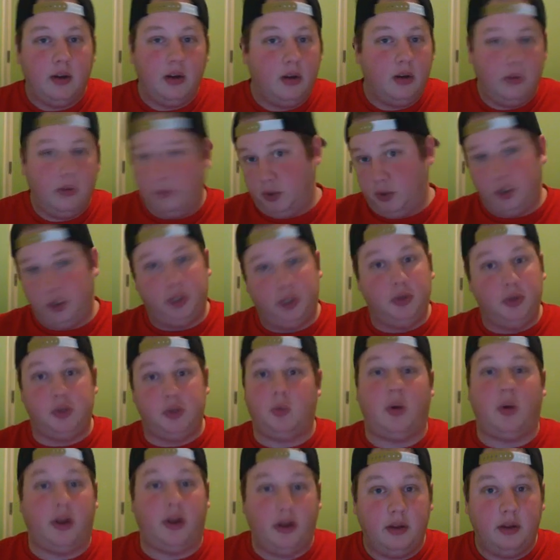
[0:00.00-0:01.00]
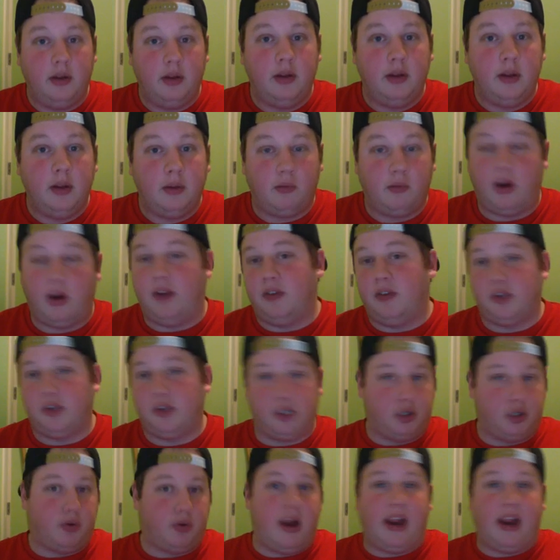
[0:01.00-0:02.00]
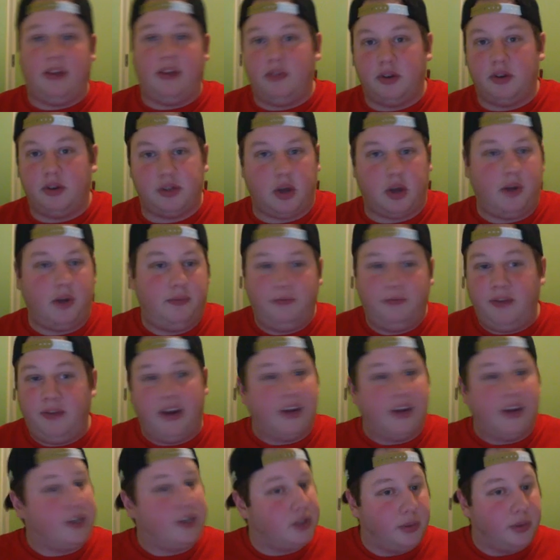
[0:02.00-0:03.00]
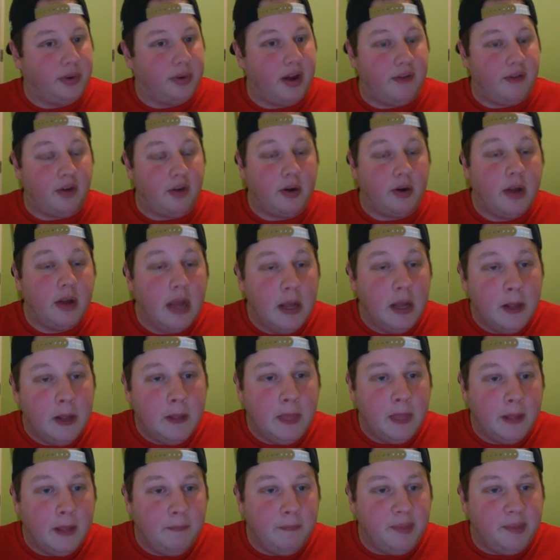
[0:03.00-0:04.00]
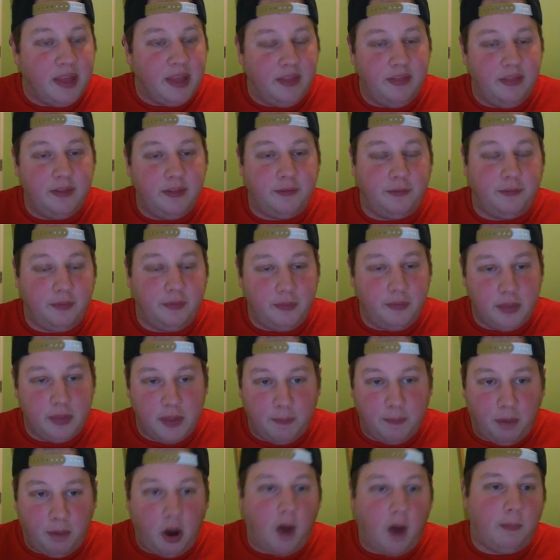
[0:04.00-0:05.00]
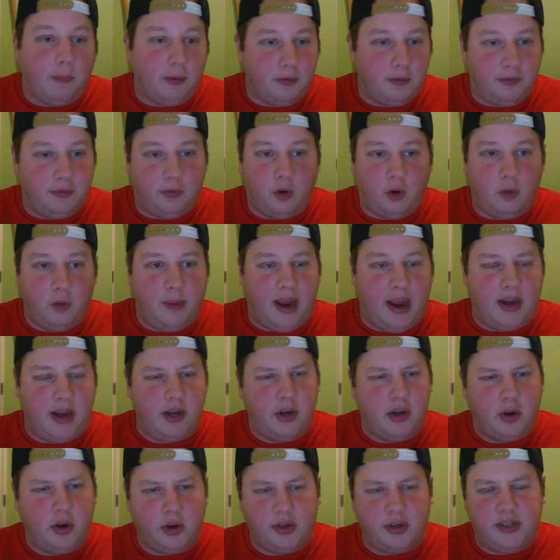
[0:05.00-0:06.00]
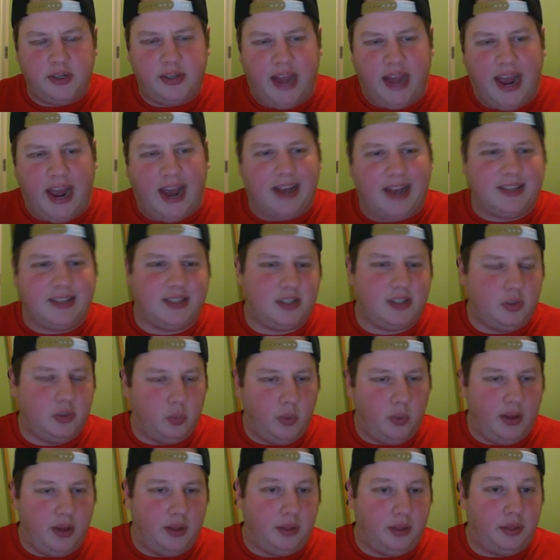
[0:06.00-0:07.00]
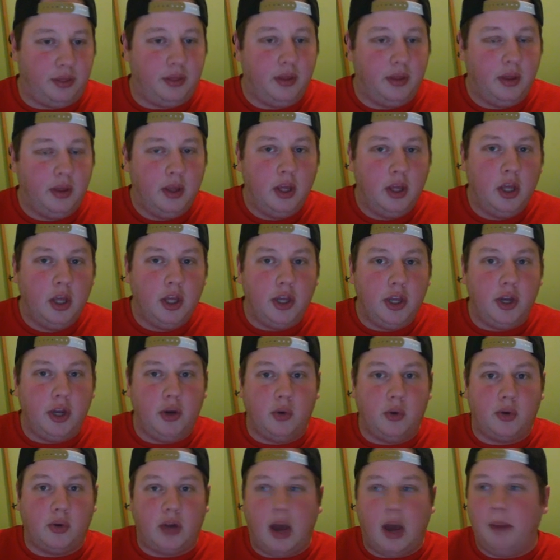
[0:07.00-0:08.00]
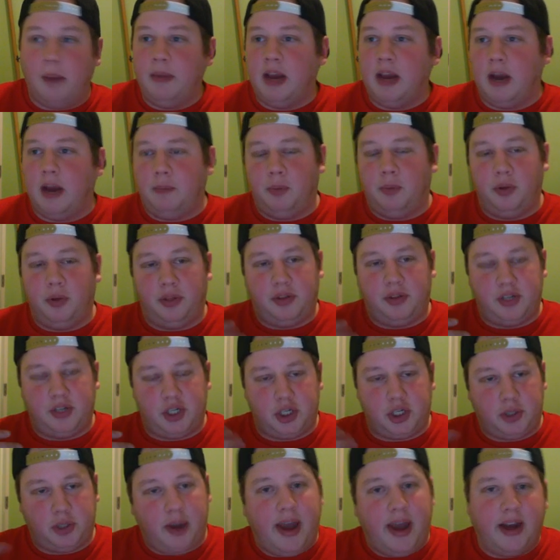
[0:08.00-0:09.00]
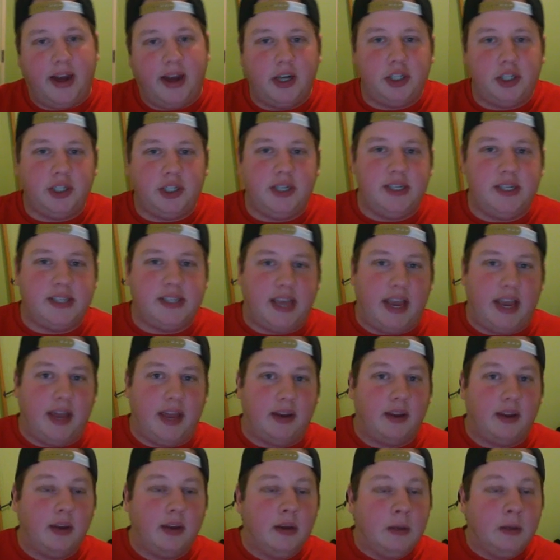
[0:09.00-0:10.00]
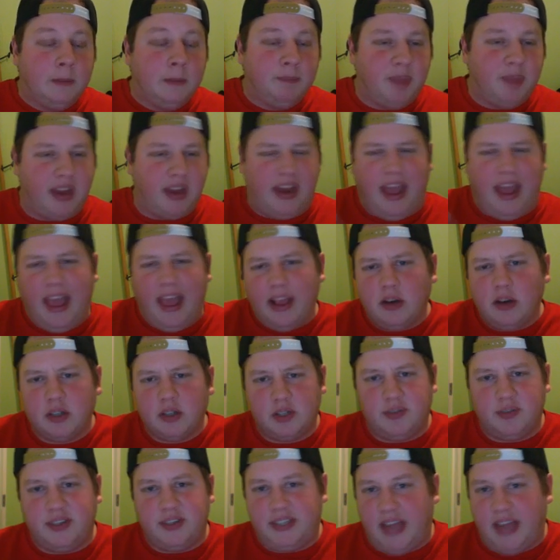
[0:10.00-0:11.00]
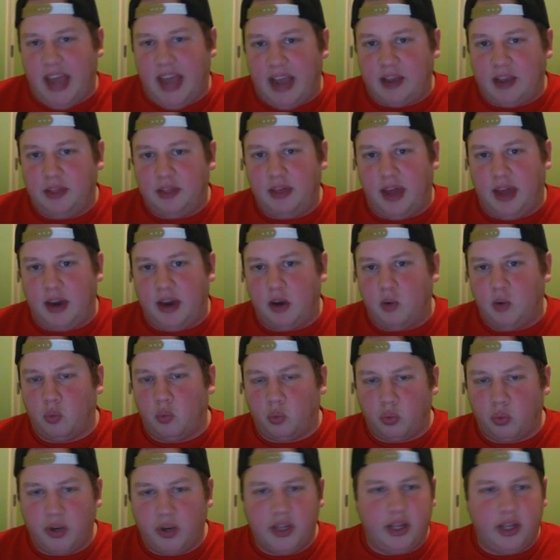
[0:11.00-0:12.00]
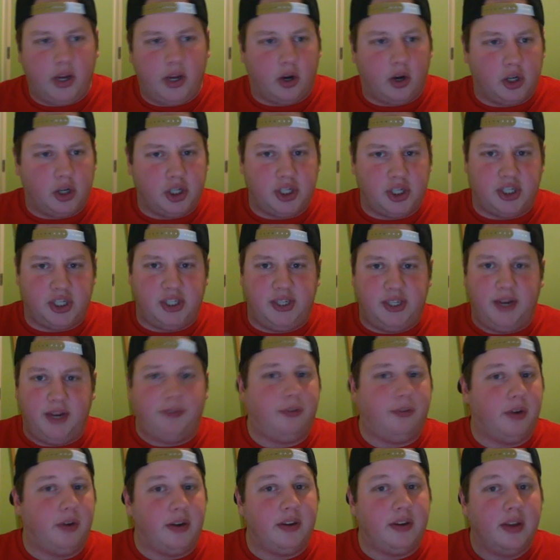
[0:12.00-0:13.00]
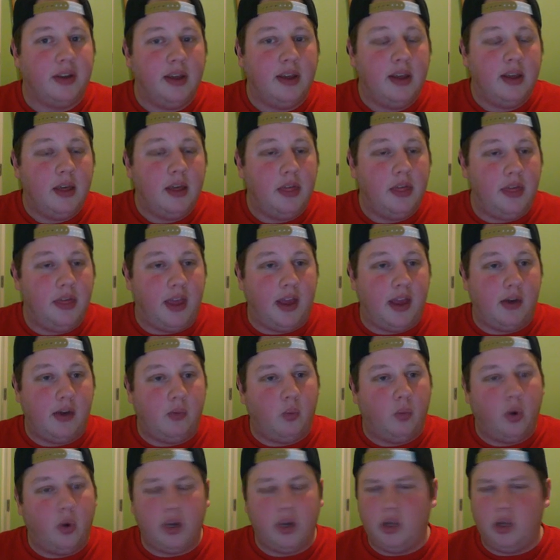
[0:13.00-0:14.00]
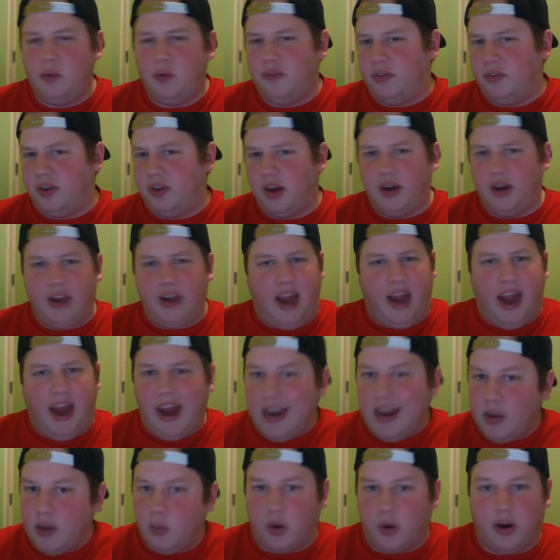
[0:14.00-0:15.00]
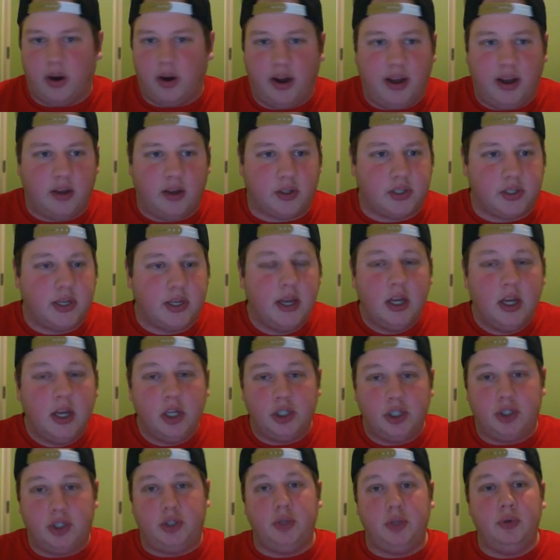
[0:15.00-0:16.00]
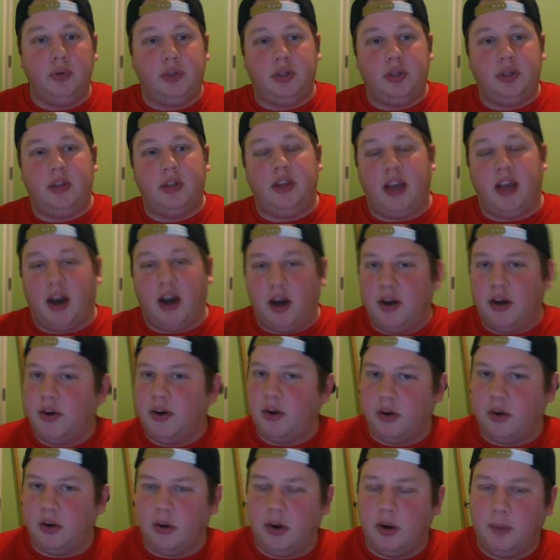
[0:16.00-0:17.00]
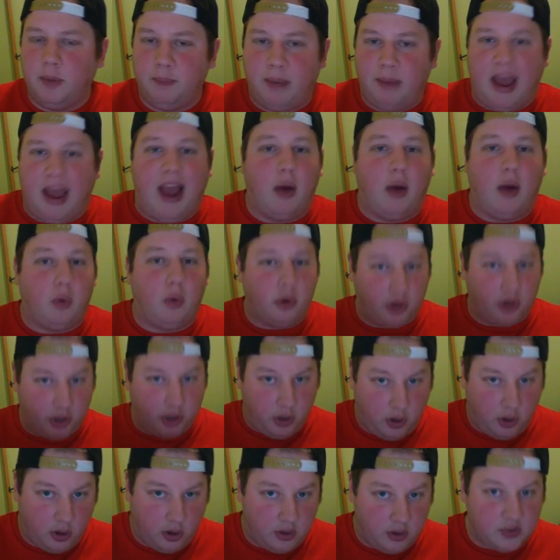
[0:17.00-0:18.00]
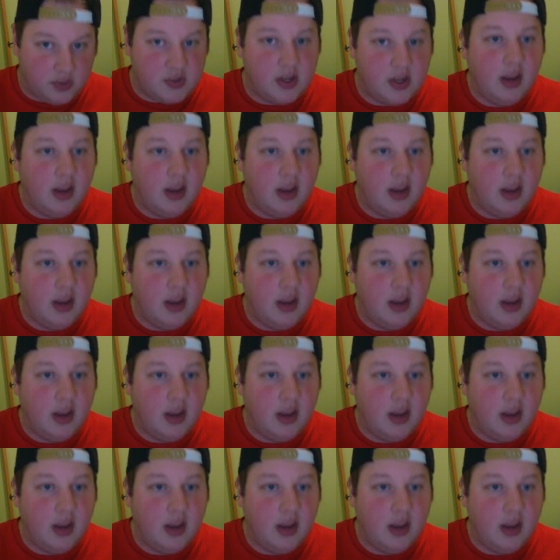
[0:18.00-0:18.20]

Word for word: Choose one, right? There's a dragon, there's a phoenix or whatever. In the, the Pauper format, you're tasked with, you know, coming up with strategies and, and angles of attack that really are just different than what you've done anywhere else due to the underpowered cards.